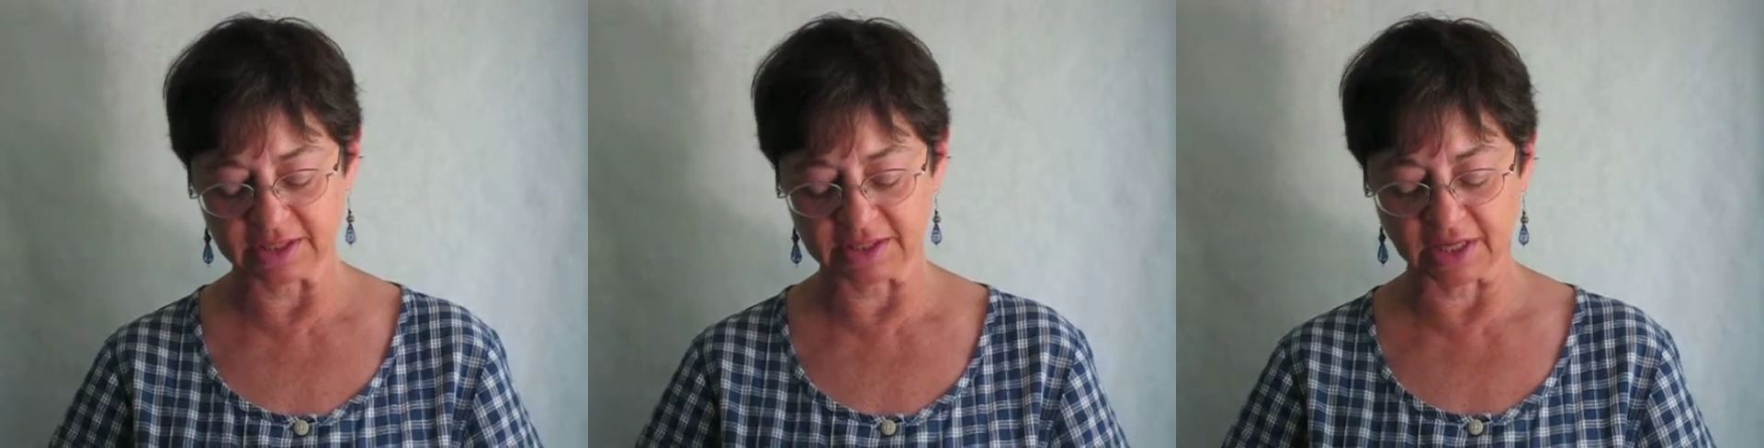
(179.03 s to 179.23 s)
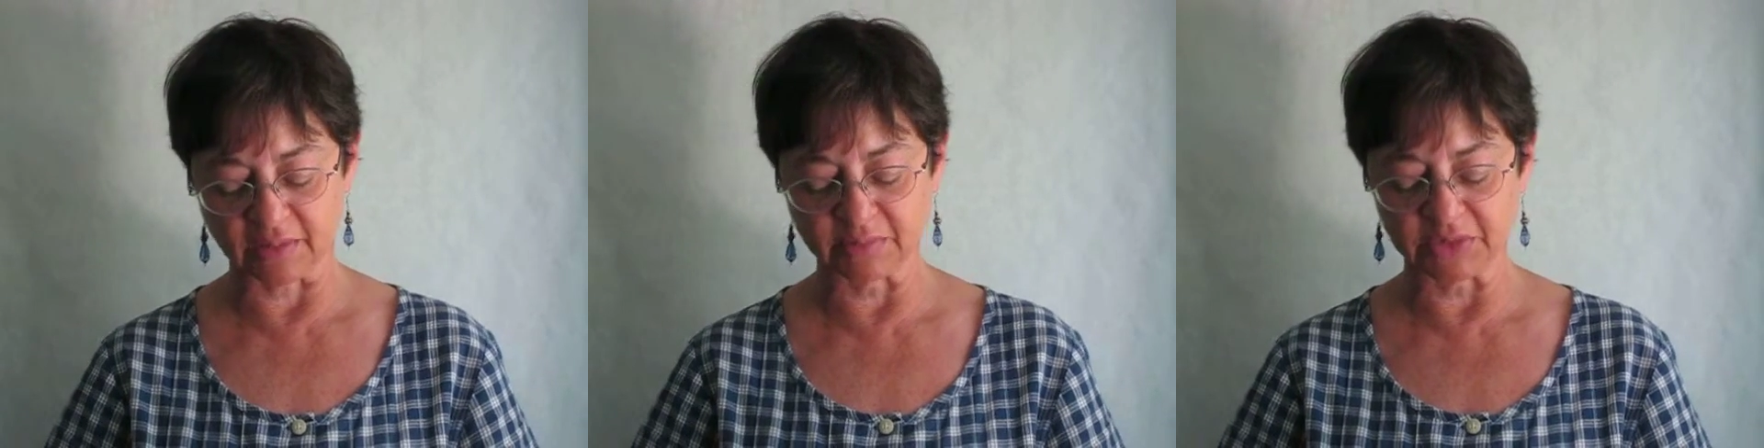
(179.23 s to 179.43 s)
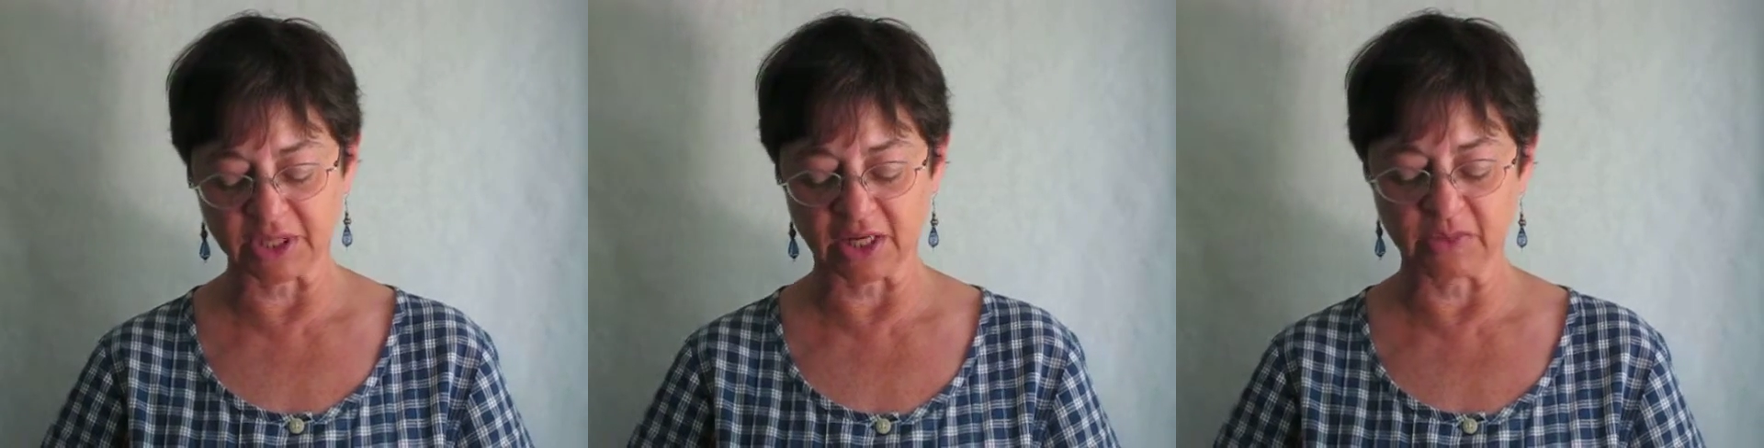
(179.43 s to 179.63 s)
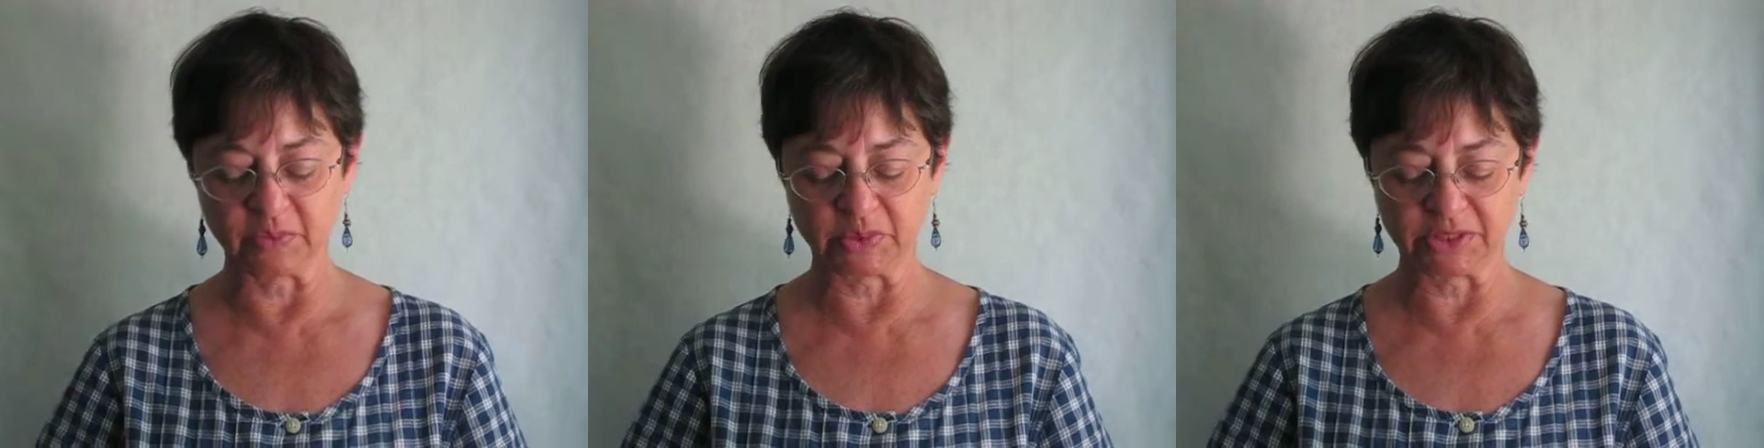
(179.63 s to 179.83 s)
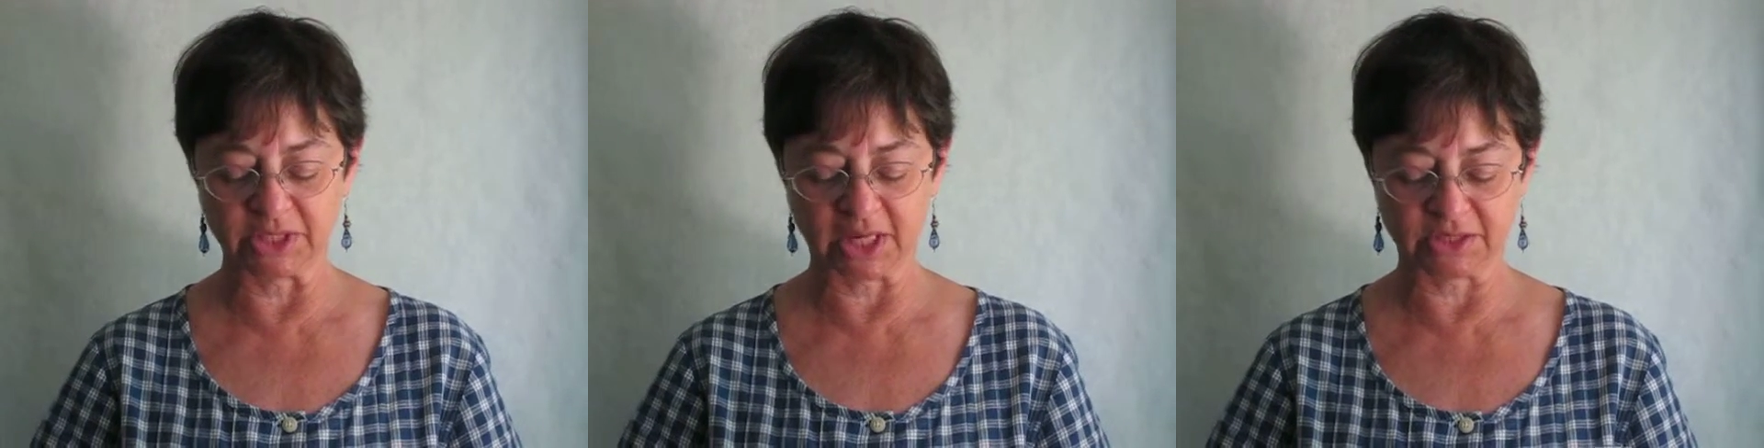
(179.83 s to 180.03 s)

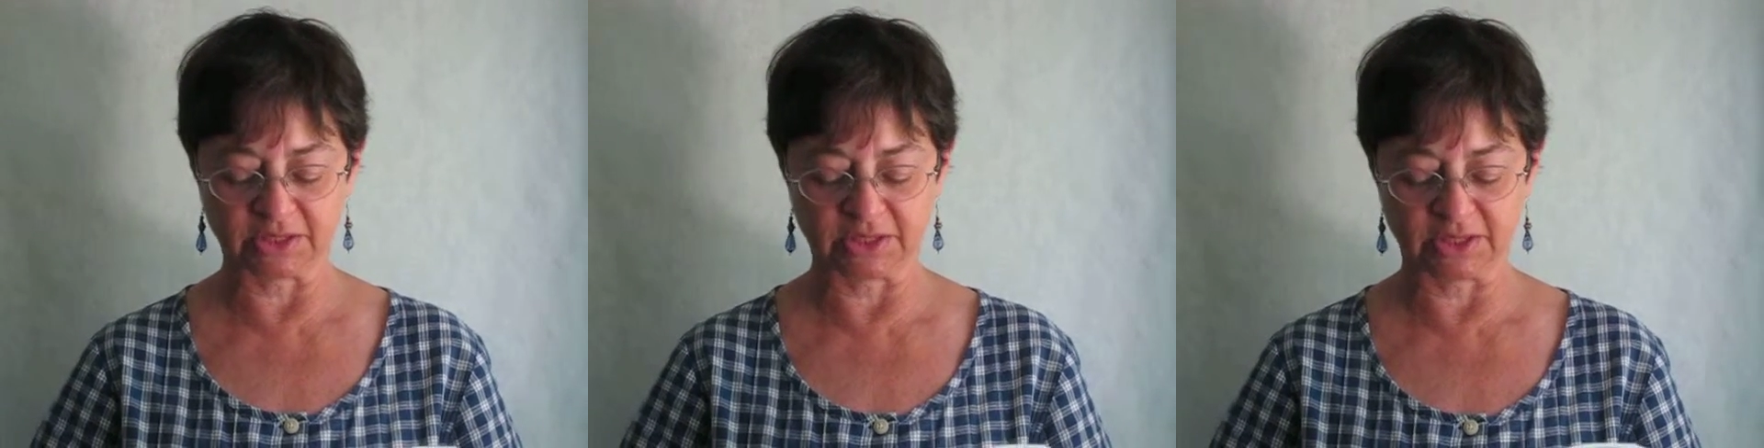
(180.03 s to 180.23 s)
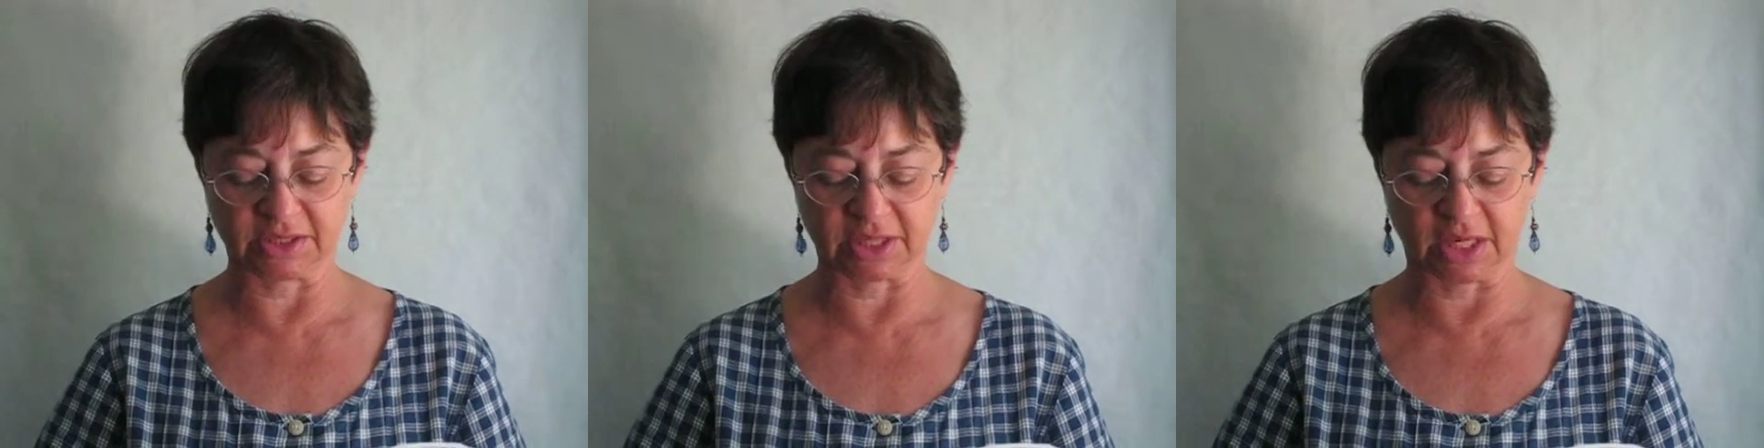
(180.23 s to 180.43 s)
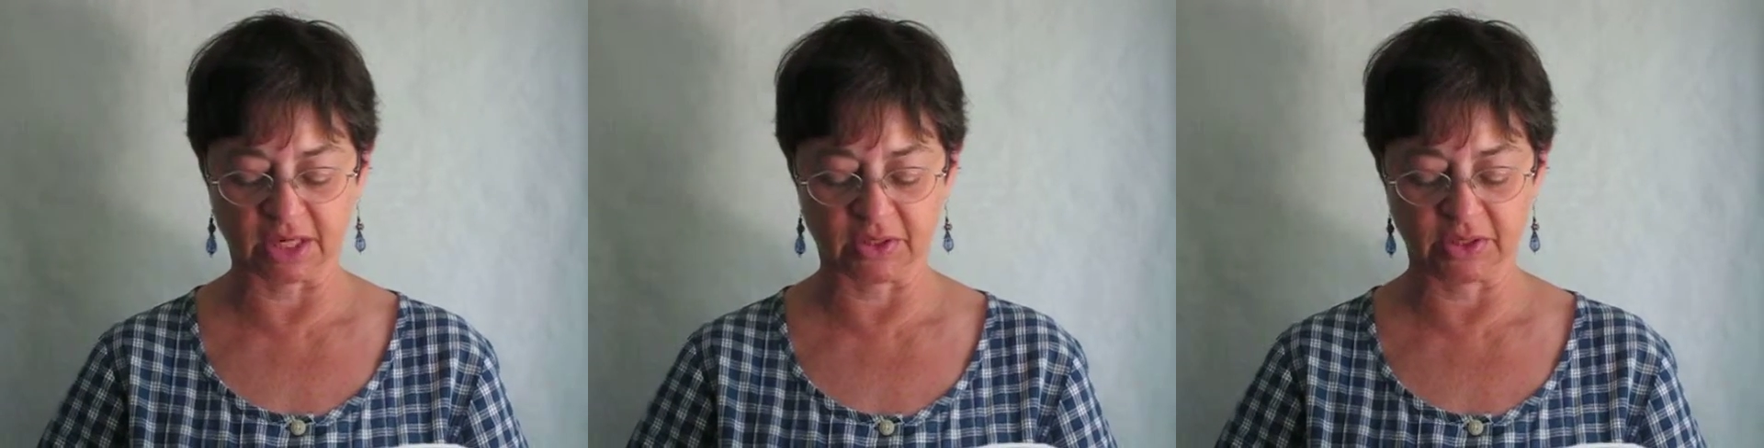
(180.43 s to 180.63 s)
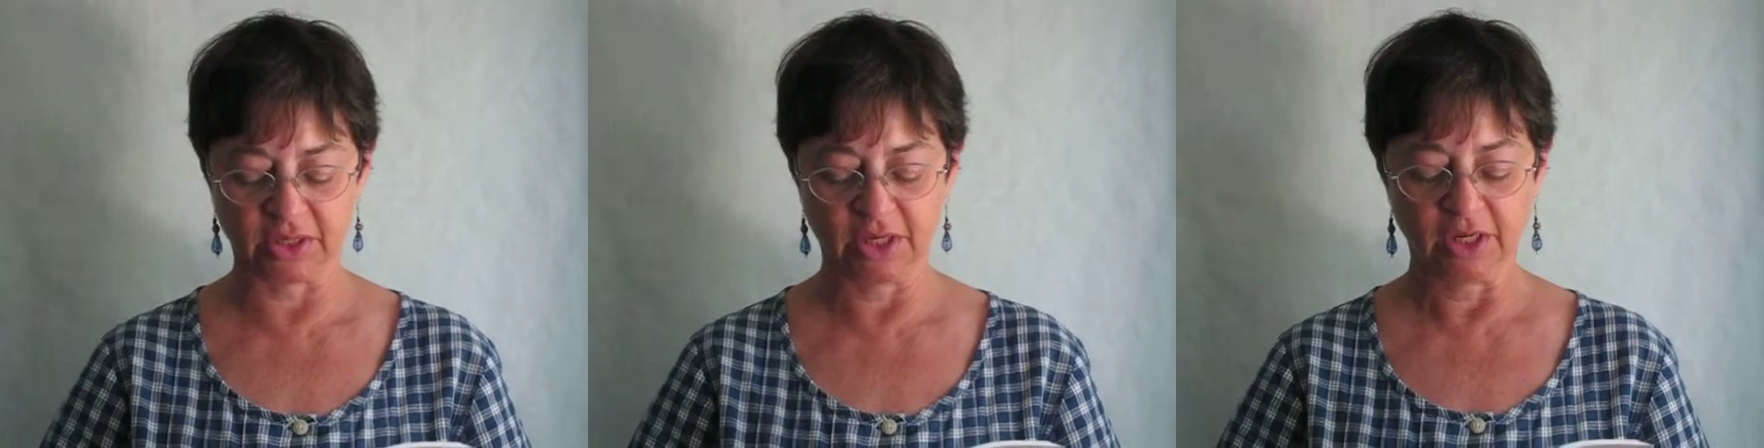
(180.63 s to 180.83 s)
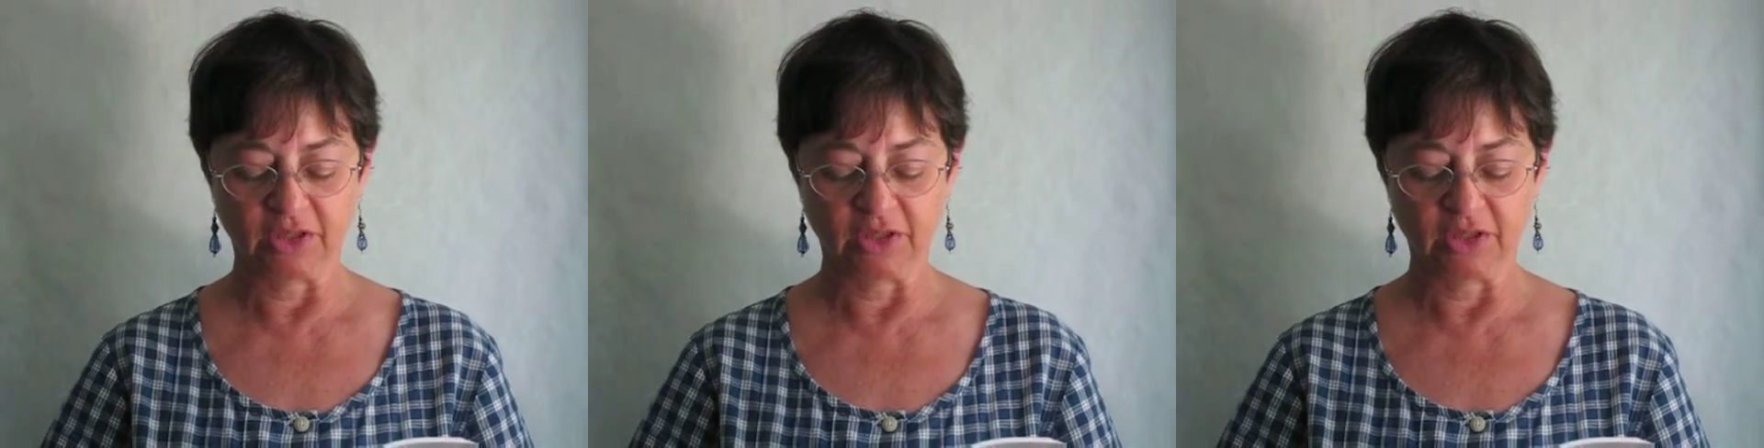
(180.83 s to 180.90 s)
sometimes necessary